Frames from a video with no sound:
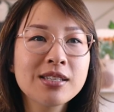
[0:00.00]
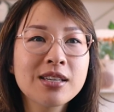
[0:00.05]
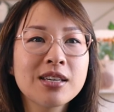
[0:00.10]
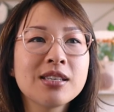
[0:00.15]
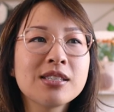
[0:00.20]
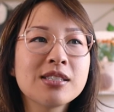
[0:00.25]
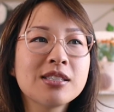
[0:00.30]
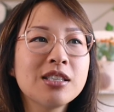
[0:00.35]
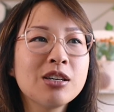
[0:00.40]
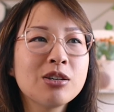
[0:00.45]

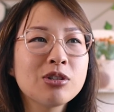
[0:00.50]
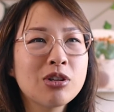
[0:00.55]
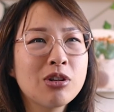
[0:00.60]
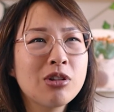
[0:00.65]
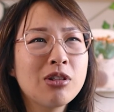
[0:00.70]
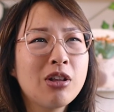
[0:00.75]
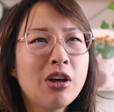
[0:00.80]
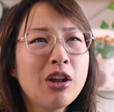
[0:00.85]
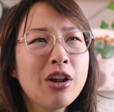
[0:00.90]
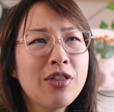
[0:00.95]
because there's a
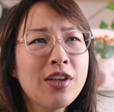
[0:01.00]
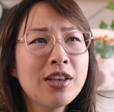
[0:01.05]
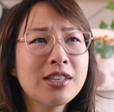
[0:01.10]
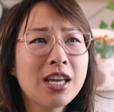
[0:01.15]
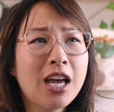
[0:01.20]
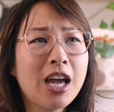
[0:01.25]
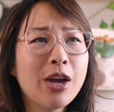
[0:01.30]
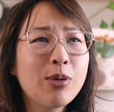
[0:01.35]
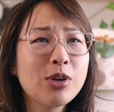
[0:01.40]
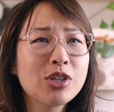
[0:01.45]
lot of things
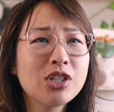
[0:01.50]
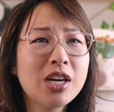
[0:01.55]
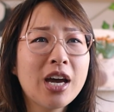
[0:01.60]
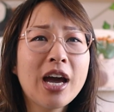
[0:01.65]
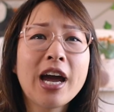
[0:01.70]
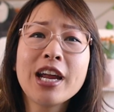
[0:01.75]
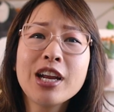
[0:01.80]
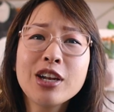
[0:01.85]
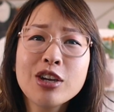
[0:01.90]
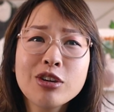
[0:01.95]
I wish
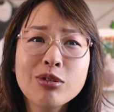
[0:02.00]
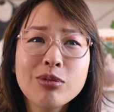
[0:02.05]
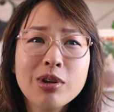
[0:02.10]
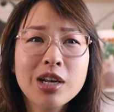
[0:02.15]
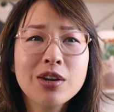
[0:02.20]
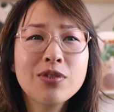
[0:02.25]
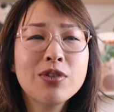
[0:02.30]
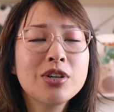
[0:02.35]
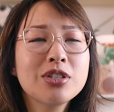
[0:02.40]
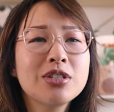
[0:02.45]
I knew when
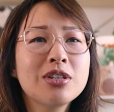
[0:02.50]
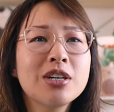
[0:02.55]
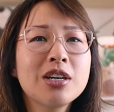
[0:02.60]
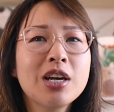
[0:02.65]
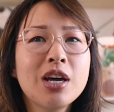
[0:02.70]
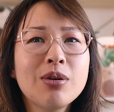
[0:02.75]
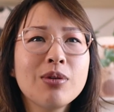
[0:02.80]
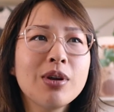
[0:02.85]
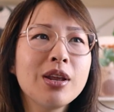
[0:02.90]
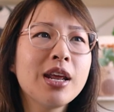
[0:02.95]
I first started
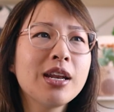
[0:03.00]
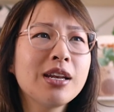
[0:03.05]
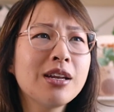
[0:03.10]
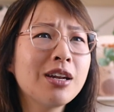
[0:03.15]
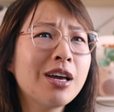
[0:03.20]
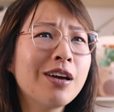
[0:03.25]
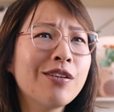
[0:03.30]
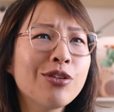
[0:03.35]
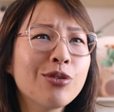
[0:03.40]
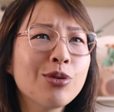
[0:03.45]
out and I
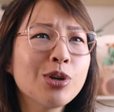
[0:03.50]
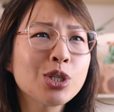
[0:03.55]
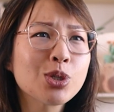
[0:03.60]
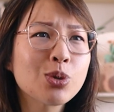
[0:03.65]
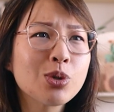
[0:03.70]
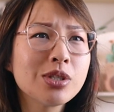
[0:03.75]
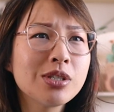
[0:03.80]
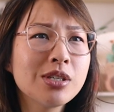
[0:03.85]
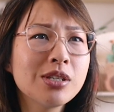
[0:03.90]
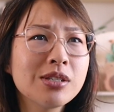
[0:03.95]
didn't have the
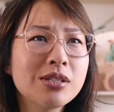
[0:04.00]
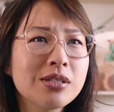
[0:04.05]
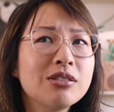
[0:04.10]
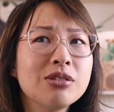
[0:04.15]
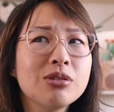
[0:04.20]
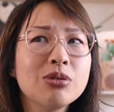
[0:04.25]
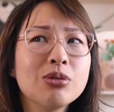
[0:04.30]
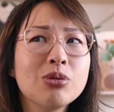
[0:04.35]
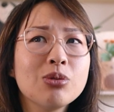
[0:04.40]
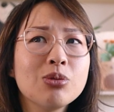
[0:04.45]
resources
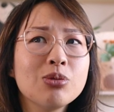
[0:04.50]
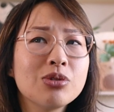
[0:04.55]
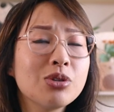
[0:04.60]
to